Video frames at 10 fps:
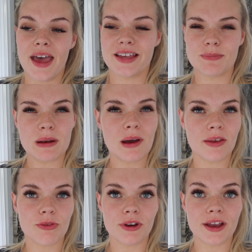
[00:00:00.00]
It's been
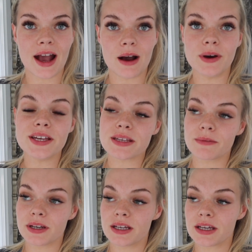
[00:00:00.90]
about 3 hours, so
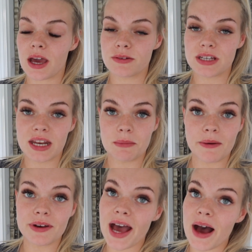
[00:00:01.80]
I'm going to go turn him
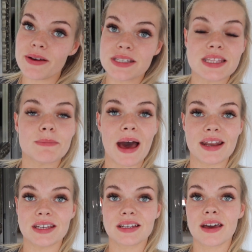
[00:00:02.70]
out now into the
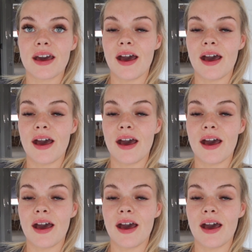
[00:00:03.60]
paddock